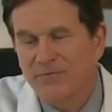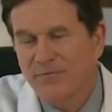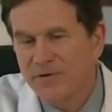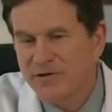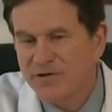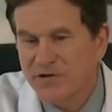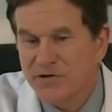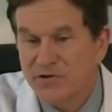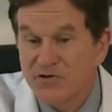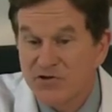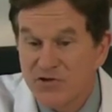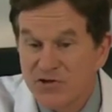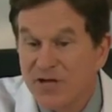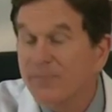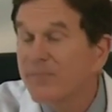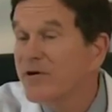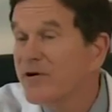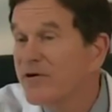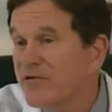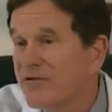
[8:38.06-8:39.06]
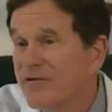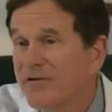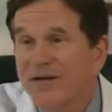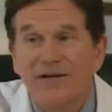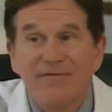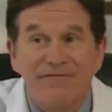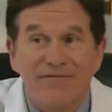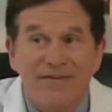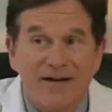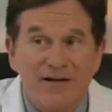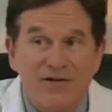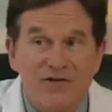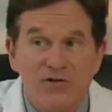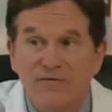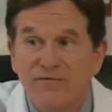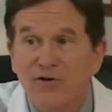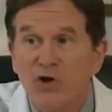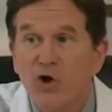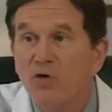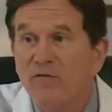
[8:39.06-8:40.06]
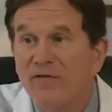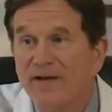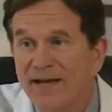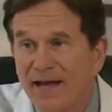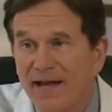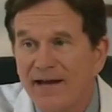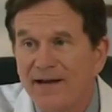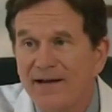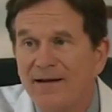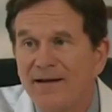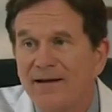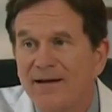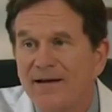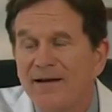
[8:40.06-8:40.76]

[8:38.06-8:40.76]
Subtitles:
which is similar to the effects of Novocaine,